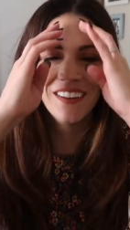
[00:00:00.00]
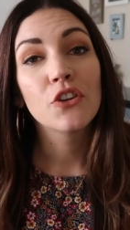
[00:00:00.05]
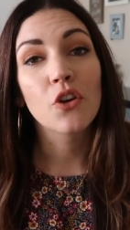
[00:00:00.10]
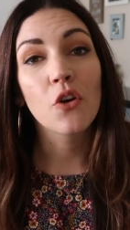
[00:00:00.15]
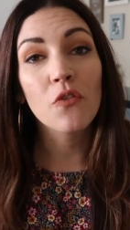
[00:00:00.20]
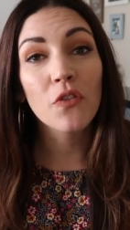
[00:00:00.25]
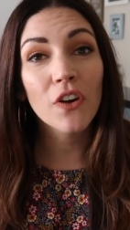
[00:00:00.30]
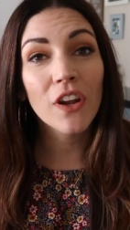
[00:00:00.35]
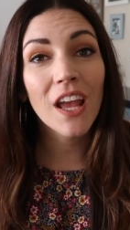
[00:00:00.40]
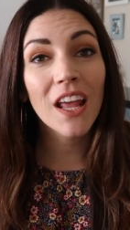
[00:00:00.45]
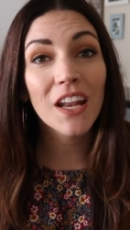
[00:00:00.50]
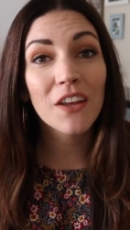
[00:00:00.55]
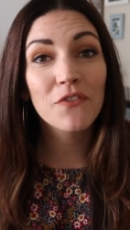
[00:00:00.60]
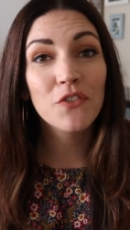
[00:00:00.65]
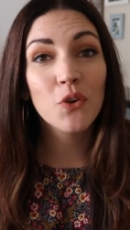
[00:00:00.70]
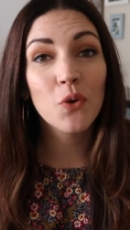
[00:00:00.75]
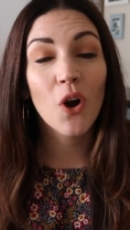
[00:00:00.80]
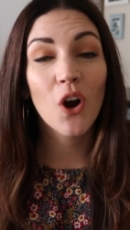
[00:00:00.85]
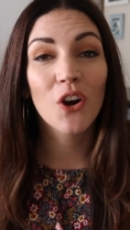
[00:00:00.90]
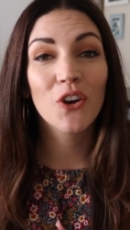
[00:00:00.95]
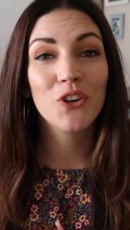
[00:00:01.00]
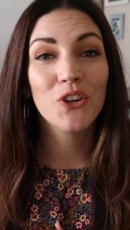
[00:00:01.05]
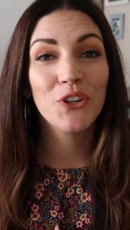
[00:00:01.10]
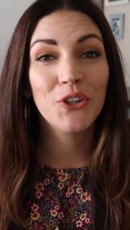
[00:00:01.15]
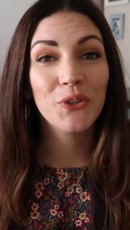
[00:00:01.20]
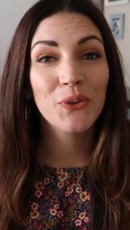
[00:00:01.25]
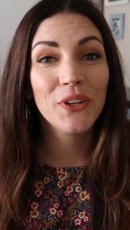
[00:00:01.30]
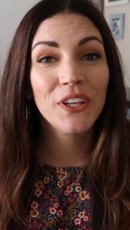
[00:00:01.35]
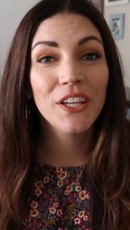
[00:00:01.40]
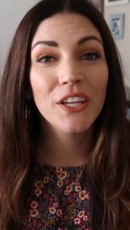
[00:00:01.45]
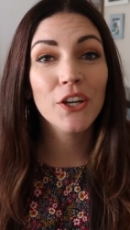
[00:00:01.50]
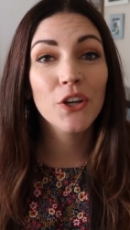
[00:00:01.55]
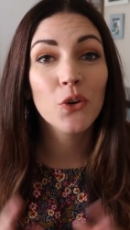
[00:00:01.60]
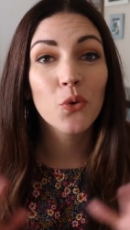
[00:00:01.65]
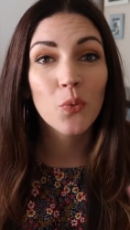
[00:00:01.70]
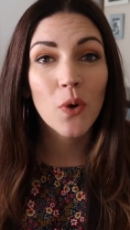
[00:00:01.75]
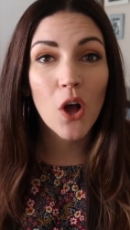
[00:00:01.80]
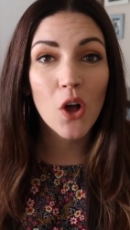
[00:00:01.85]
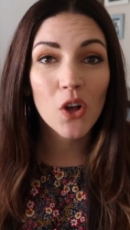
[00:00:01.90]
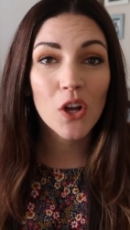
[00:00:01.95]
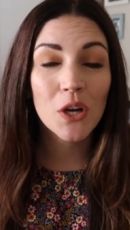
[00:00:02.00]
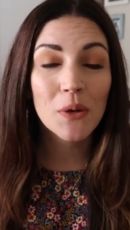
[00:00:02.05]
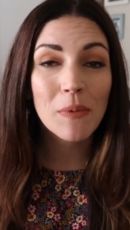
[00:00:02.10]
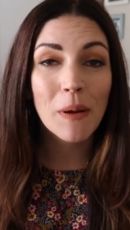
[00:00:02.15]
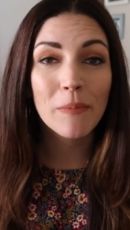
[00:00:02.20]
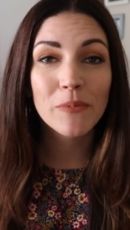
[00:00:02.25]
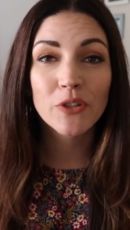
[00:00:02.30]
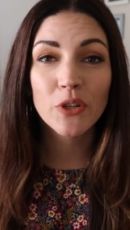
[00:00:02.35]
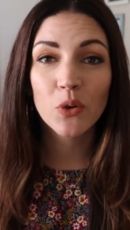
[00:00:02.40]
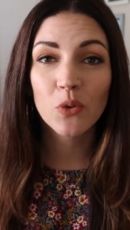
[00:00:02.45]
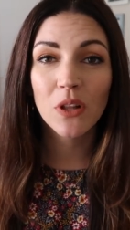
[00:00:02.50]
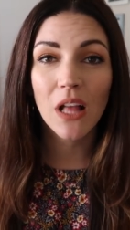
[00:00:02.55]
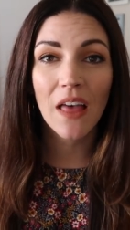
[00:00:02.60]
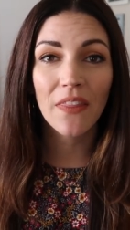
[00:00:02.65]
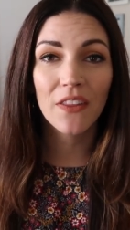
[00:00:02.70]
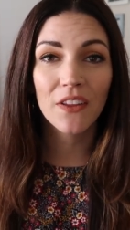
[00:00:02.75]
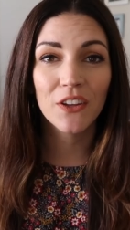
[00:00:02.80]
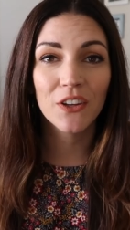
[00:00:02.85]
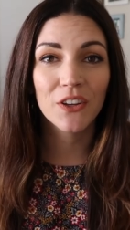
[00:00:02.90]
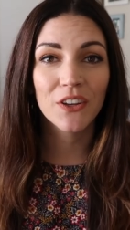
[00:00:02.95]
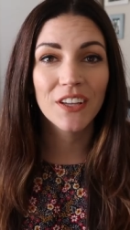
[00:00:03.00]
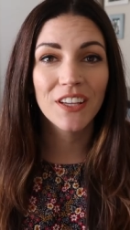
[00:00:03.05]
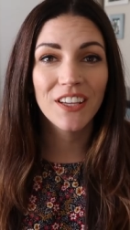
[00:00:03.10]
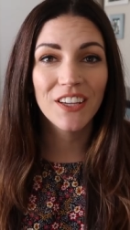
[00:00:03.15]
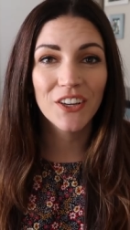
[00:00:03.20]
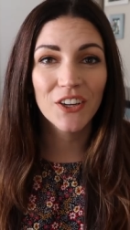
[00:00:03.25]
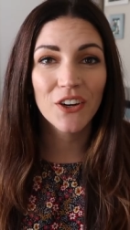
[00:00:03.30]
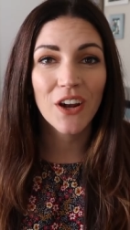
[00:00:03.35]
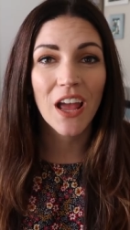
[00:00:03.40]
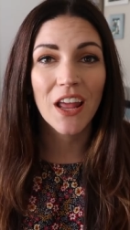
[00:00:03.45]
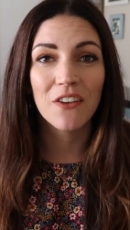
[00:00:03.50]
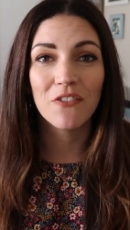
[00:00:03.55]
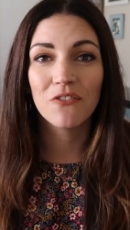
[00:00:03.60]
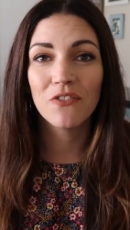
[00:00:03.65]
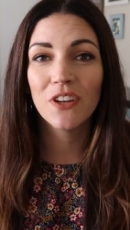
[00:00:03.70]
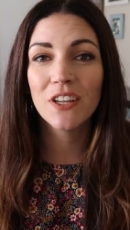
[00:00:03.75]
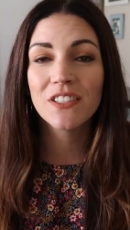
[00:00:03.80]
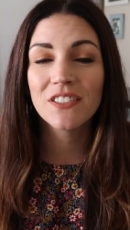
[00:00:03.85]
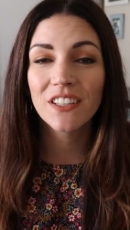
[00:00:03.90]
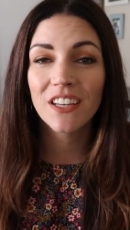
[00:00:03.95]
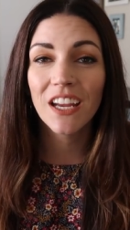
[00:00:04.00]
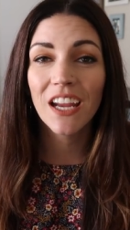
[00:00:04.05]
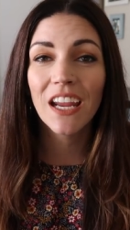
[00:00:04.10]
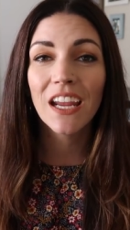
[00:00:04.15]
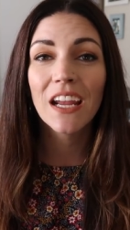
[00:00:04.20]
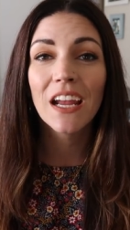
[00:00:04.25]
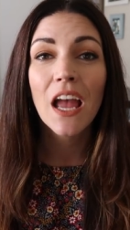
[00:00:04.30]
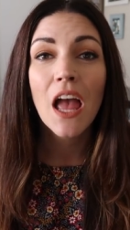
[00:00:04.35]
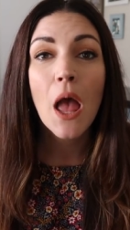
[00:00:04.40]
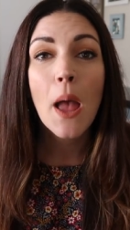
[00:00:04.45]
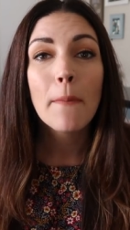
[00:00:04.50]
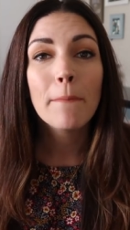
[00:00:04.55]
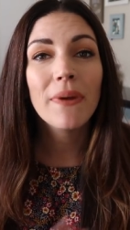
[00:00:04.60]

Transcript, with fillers: Don't forget, if you are new here, welcome. I'm so glad that you're here and visiting.